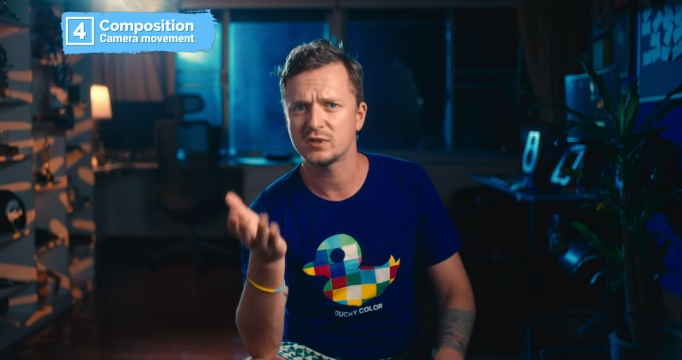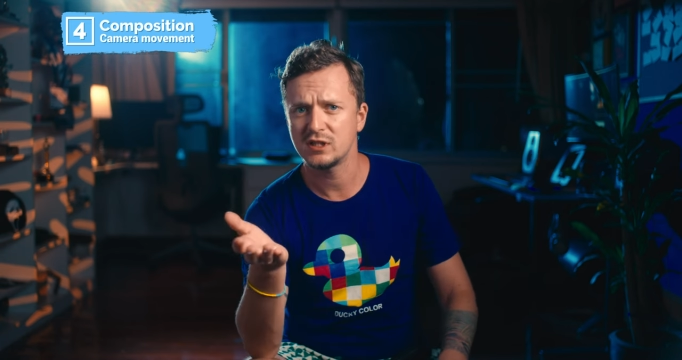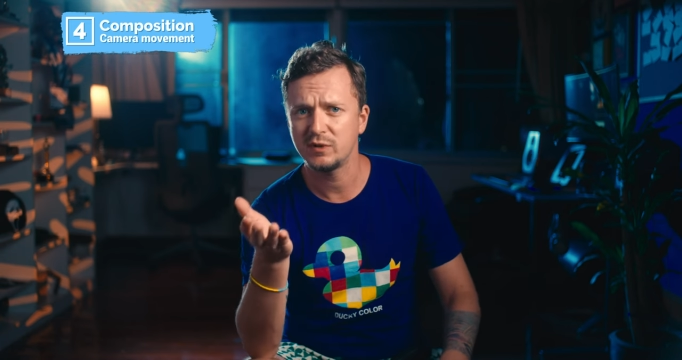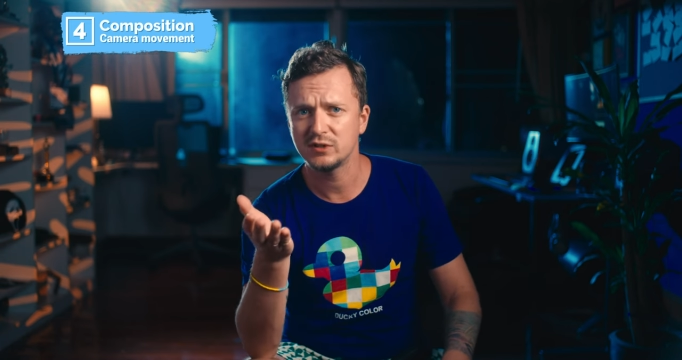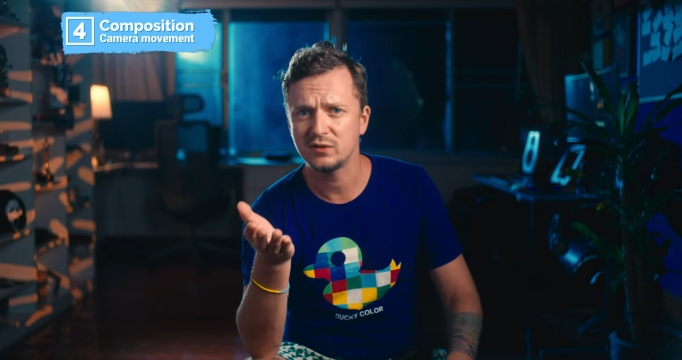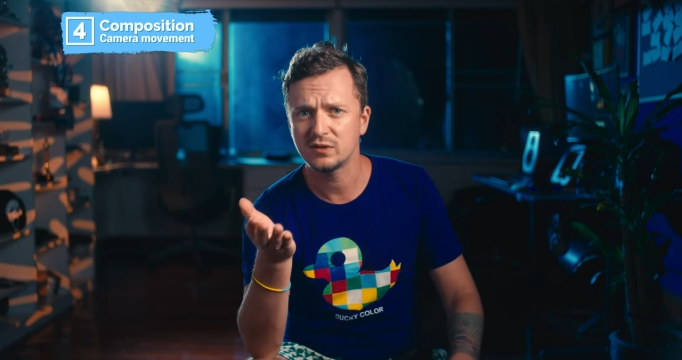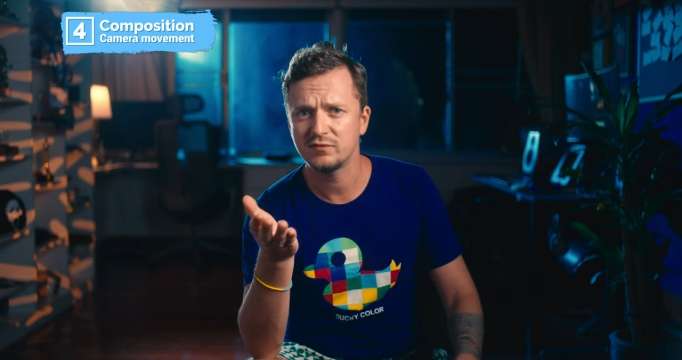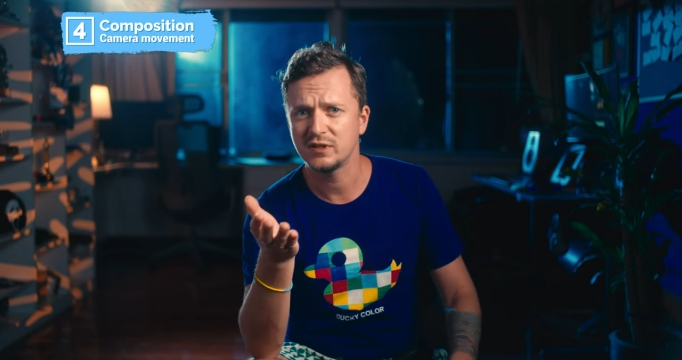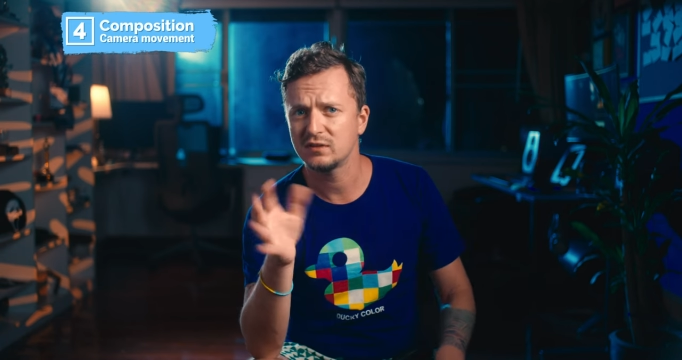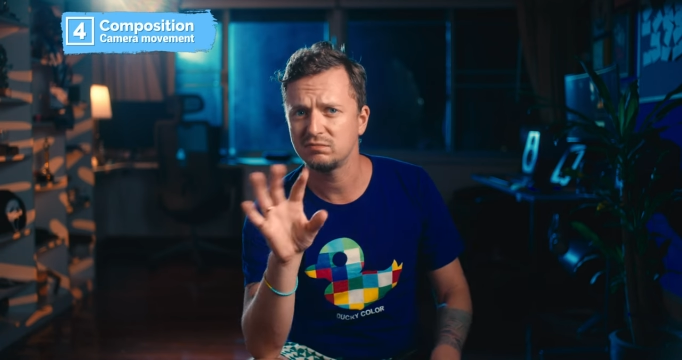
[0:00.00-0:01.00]

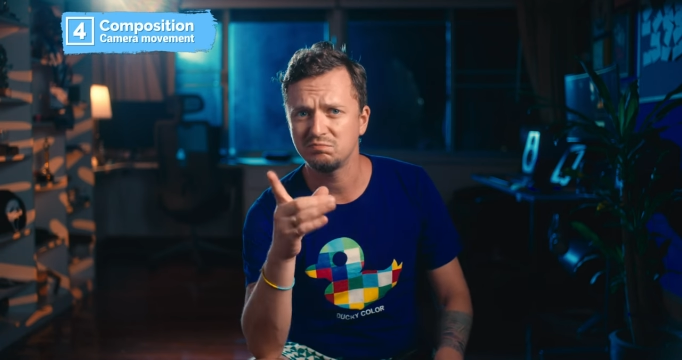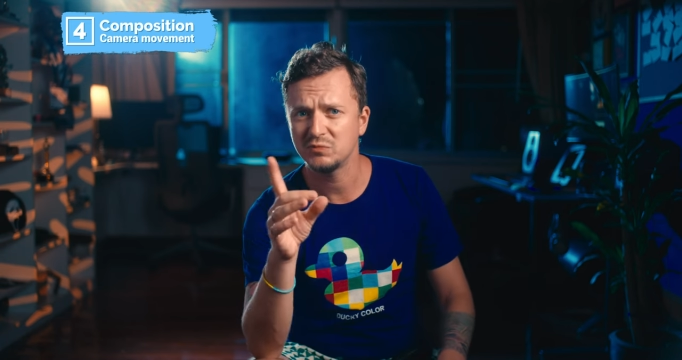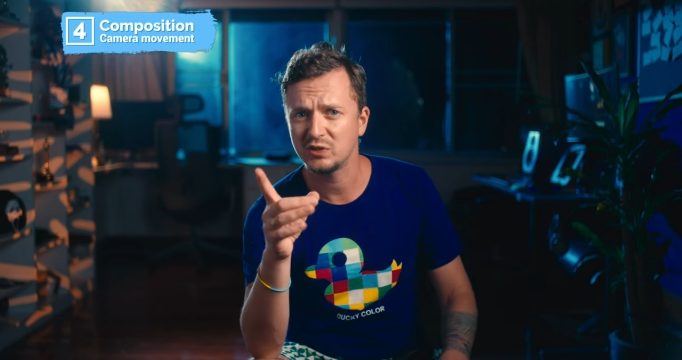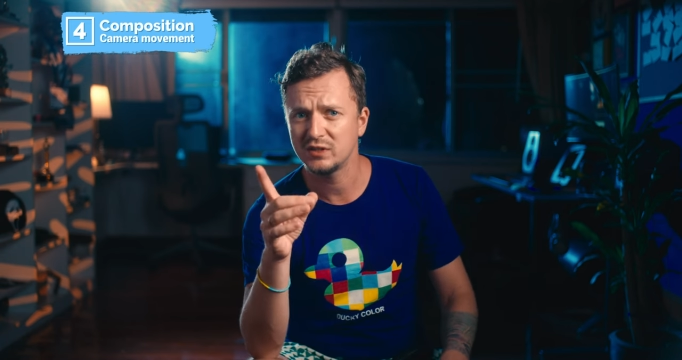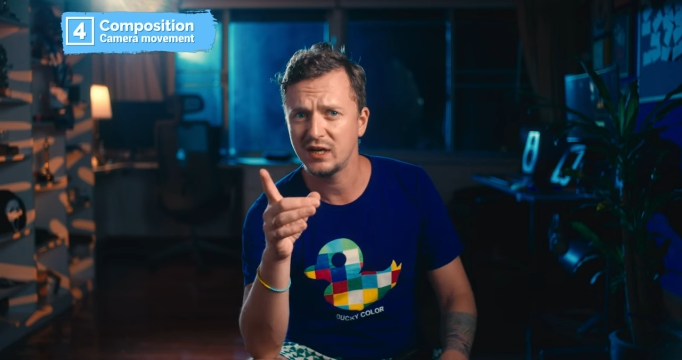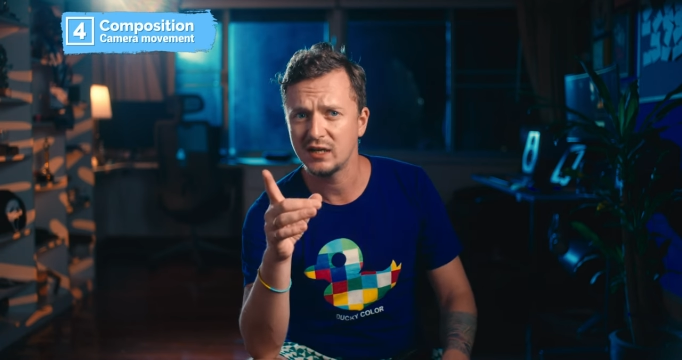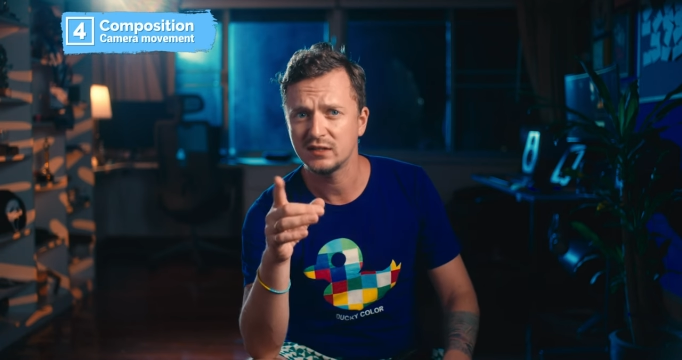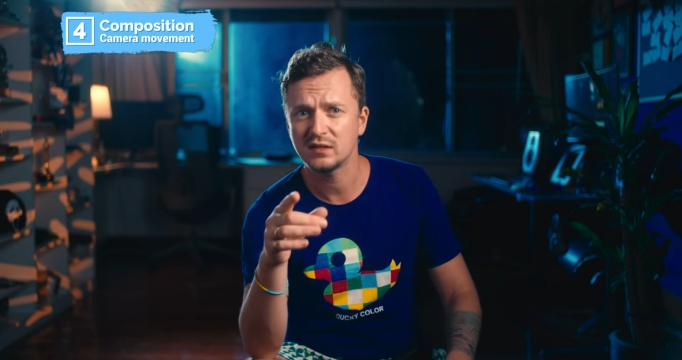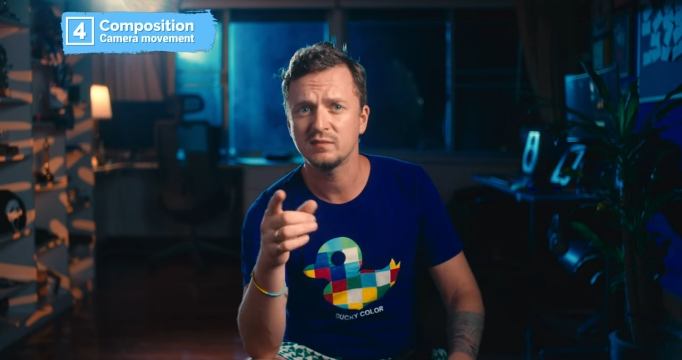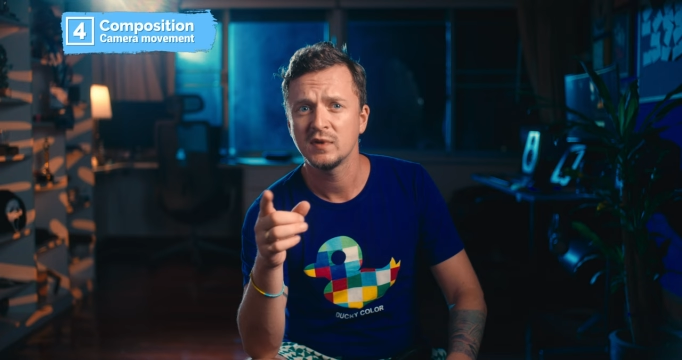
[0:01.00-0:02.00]
cinematographer, not
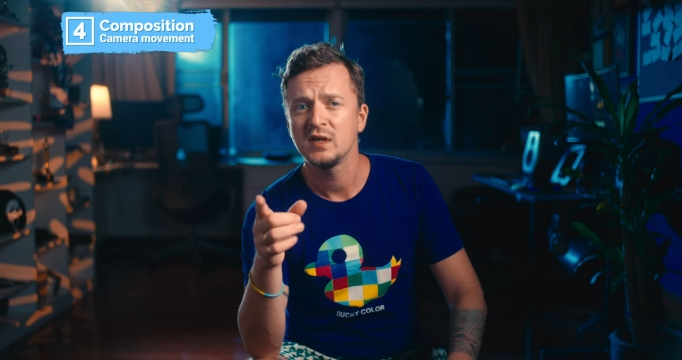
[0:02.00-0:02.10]
director,